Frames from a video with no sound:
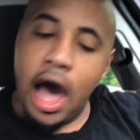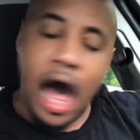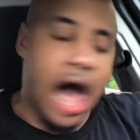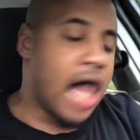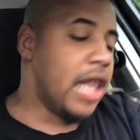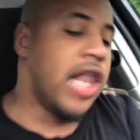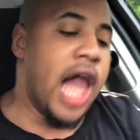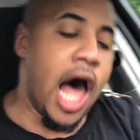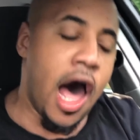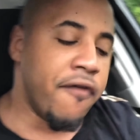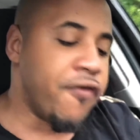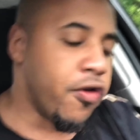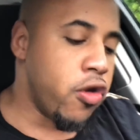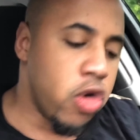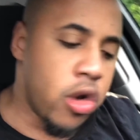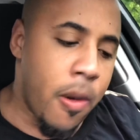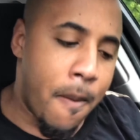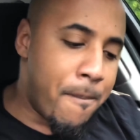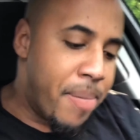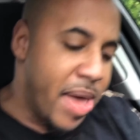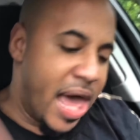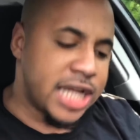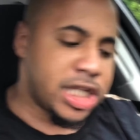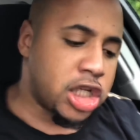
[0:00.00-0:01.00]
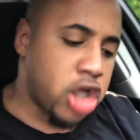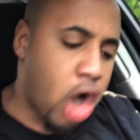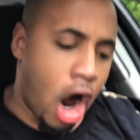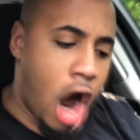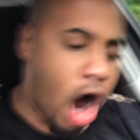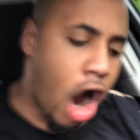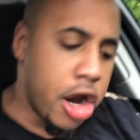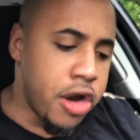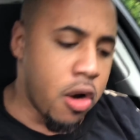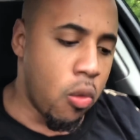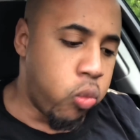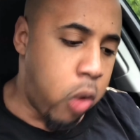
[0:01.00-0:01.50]
I love you. You're the best
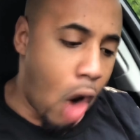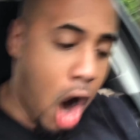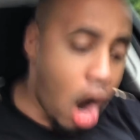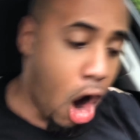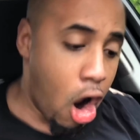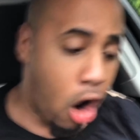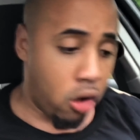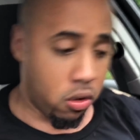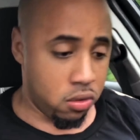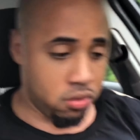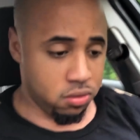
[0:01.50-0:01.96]
car in the world.